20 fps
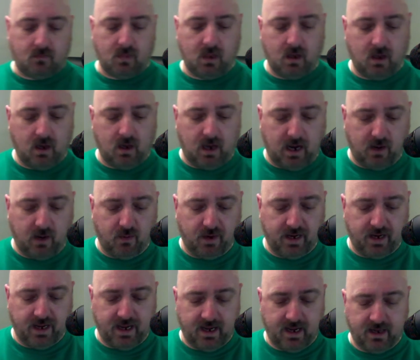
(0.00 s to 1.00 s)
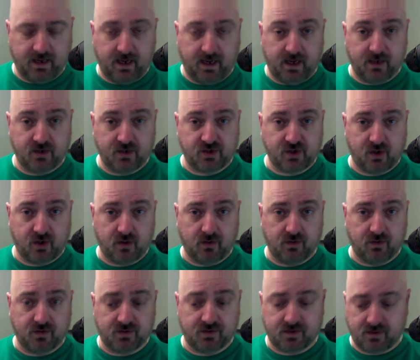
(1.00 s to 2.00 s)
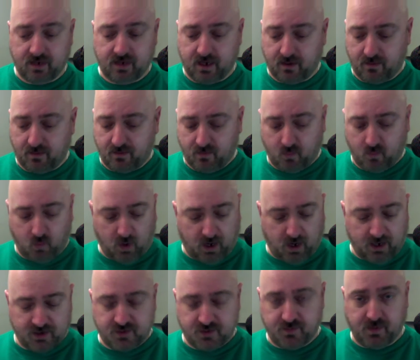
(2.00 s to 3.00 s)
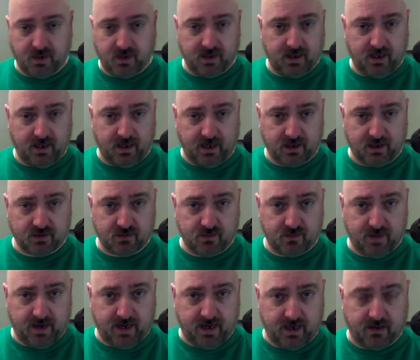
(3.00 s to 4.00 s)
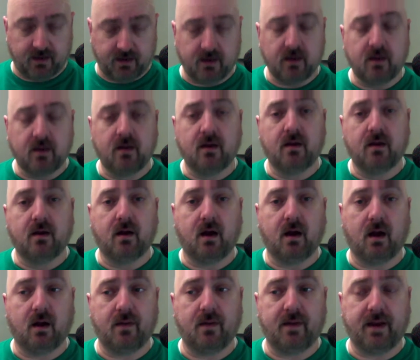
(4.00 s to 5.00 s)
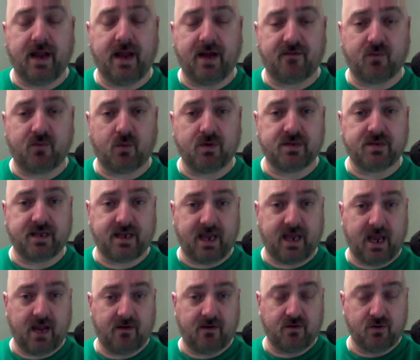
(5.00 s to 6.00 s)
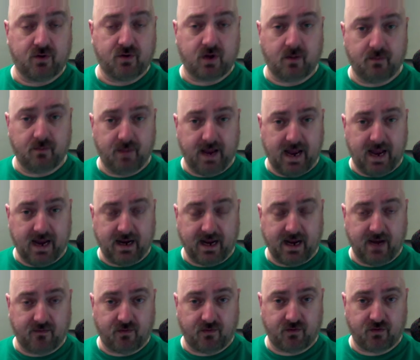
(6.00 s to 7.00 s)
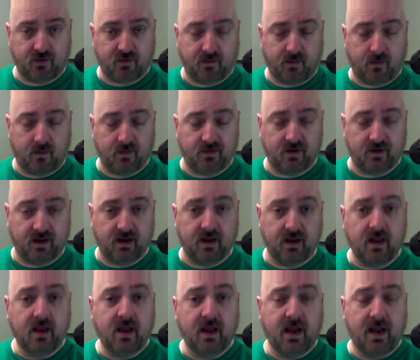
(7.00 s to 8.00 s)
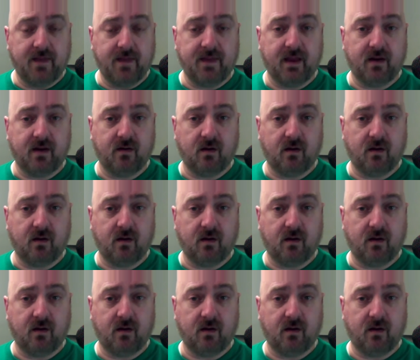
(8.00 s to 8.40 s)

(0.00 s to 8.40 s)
I went ahead and chose not only the watch but an extra band. Then afterwards, they had you come back after the survey was in, and then